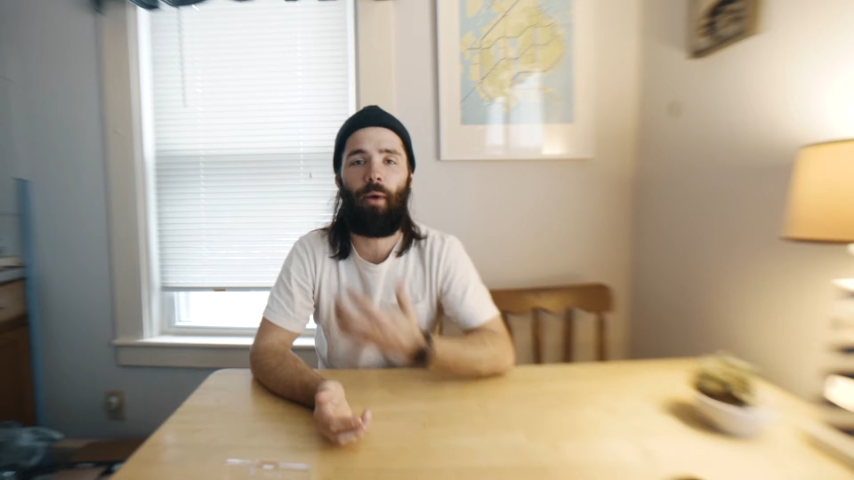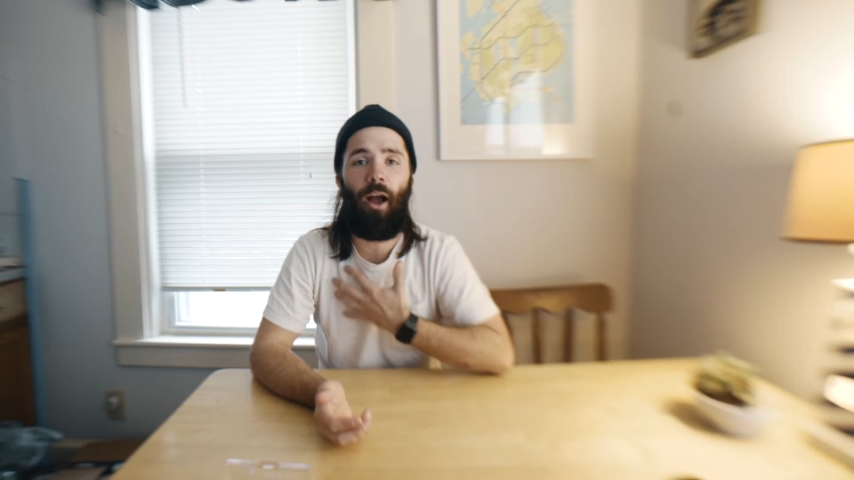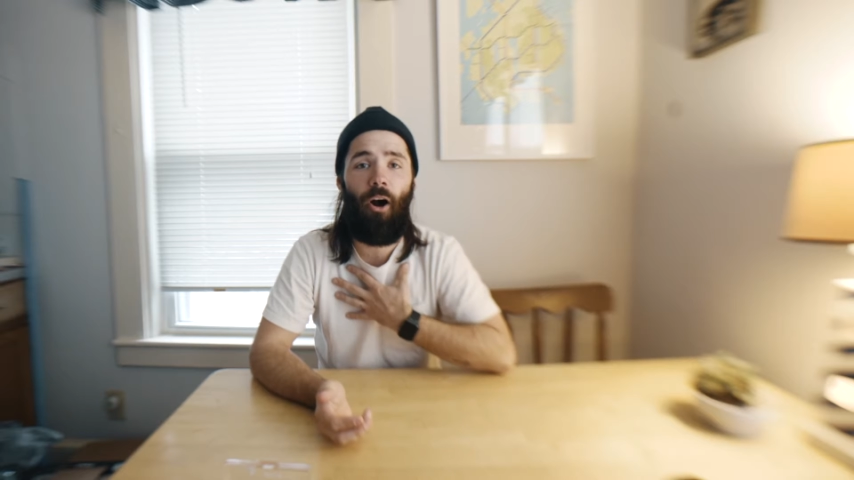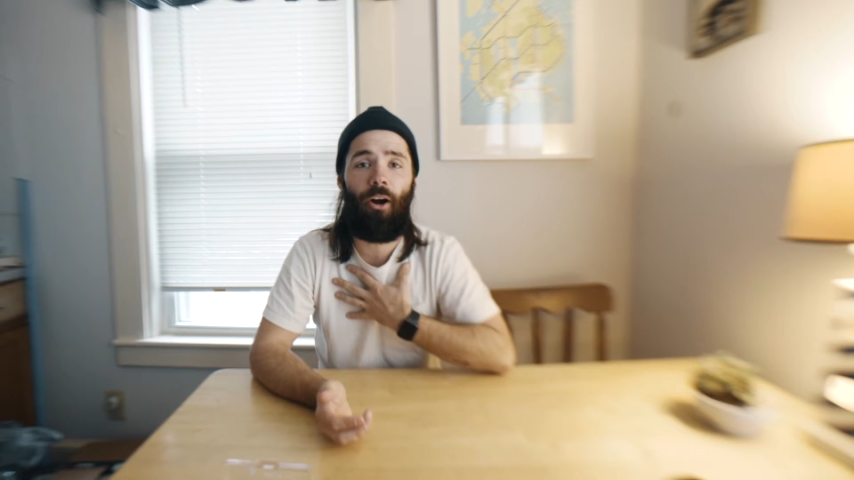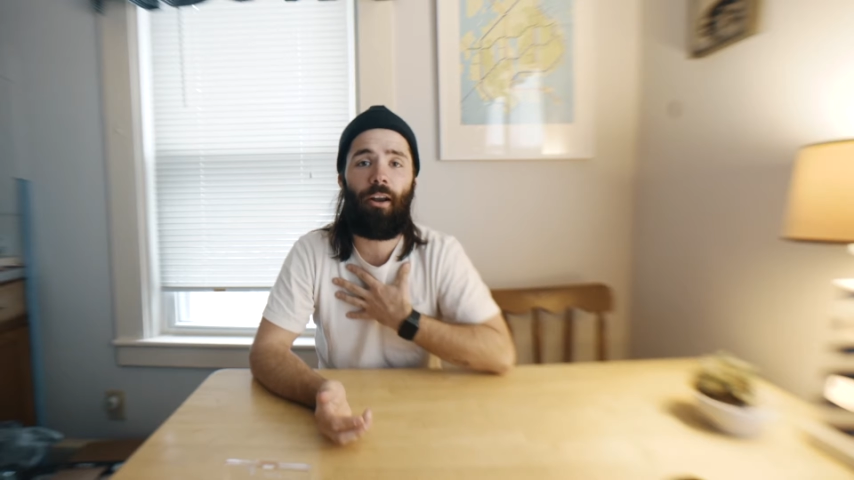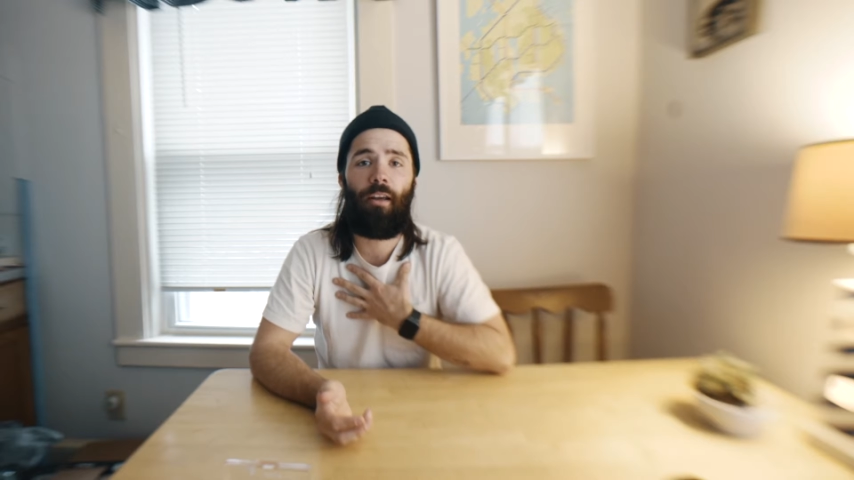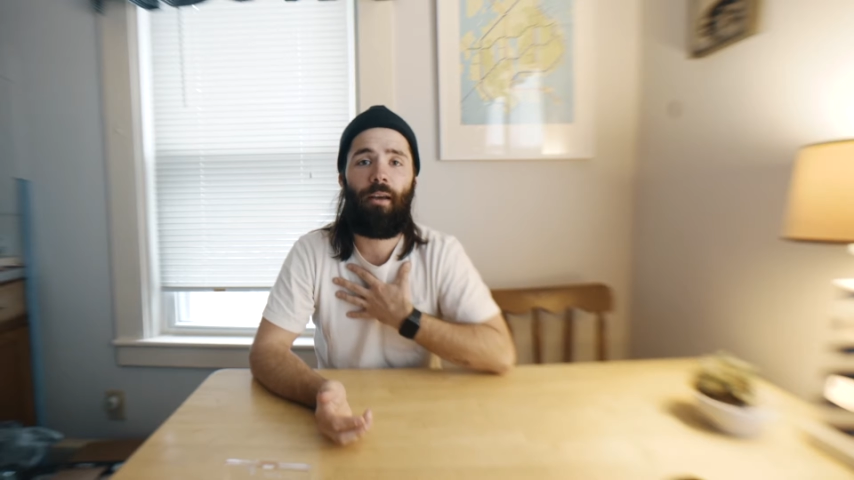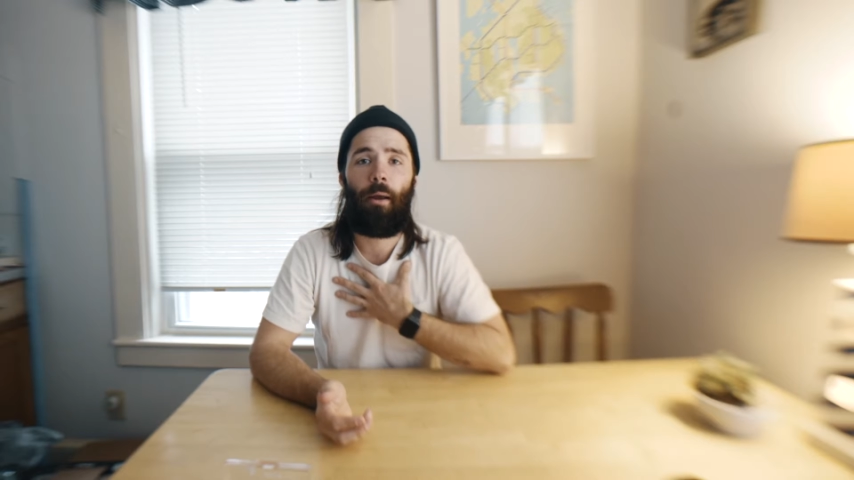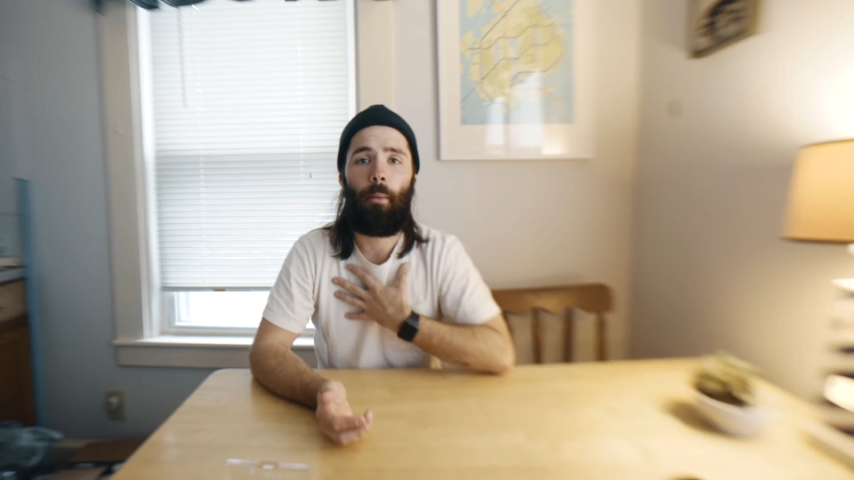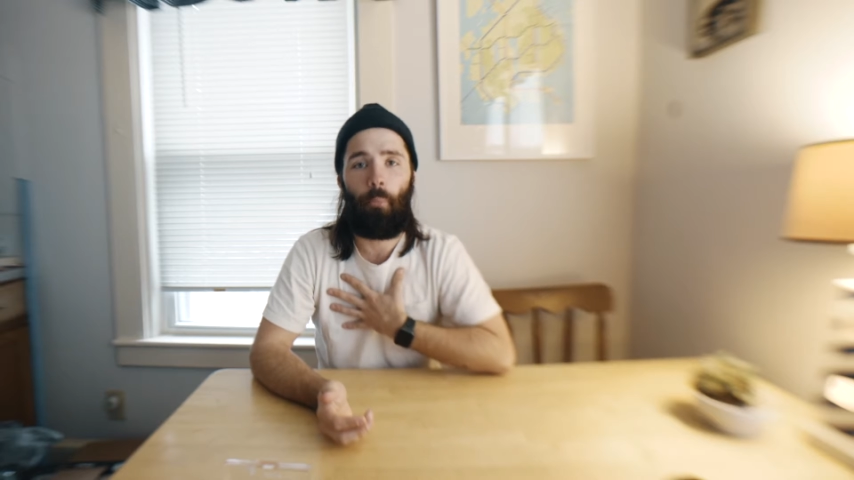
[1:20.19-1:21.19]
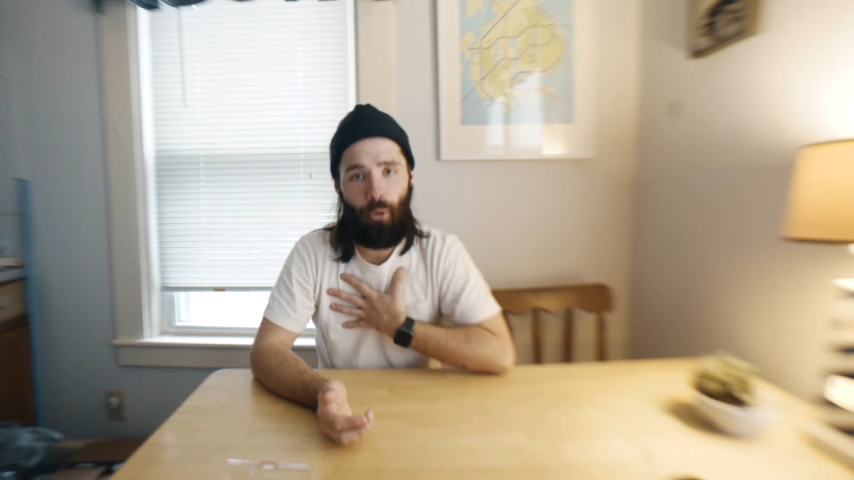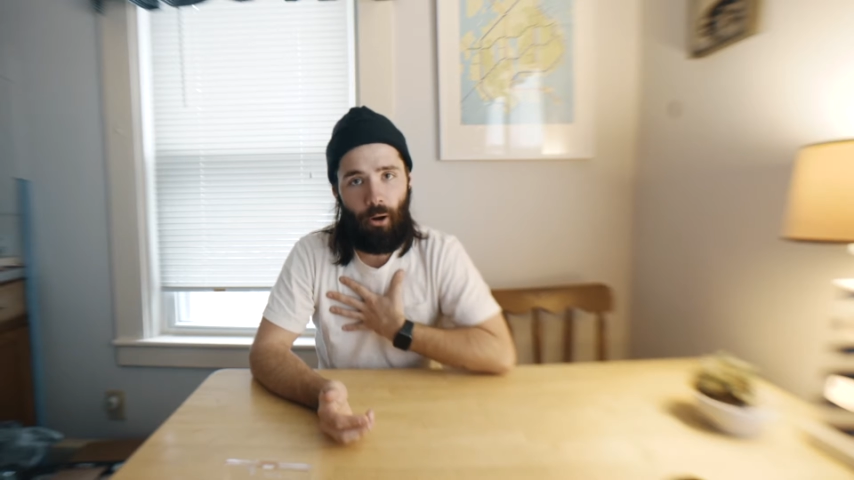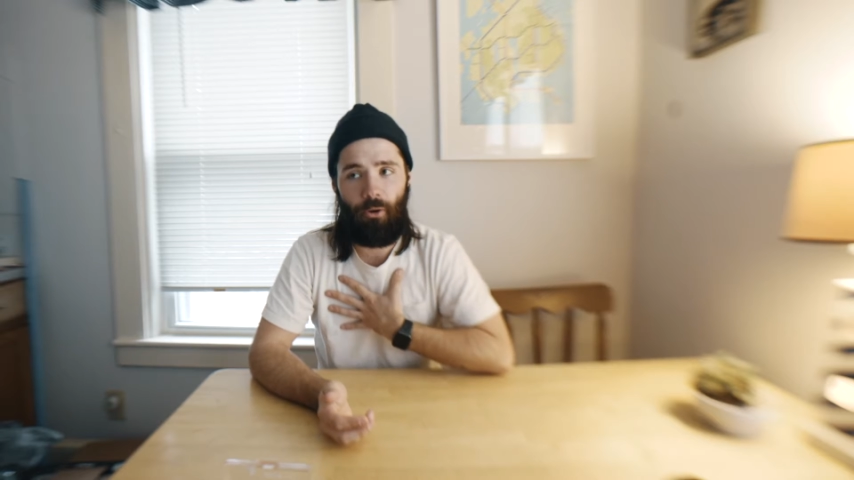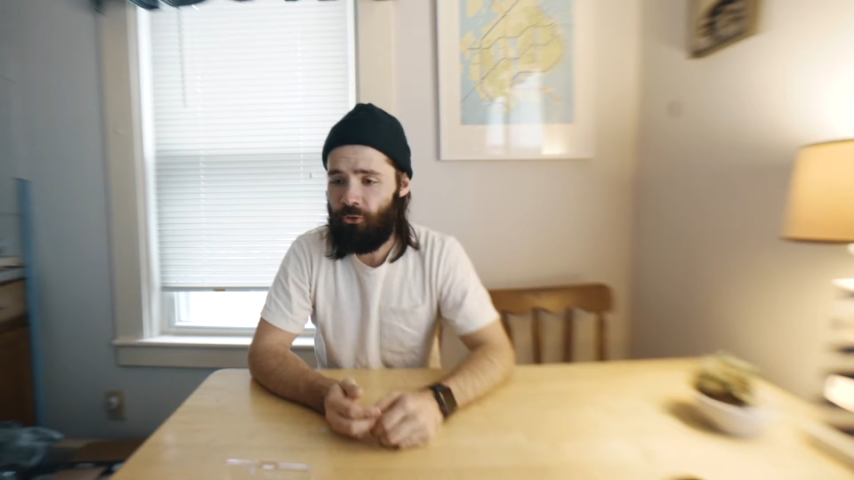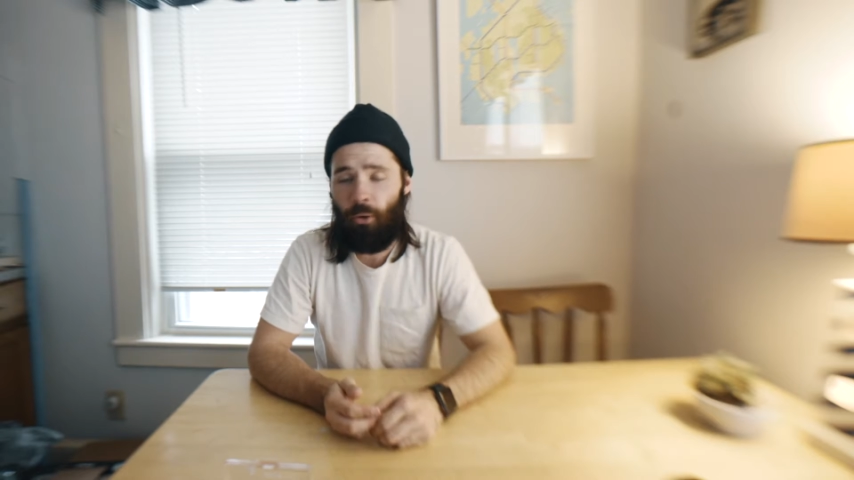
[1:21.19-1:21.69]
My heart broke.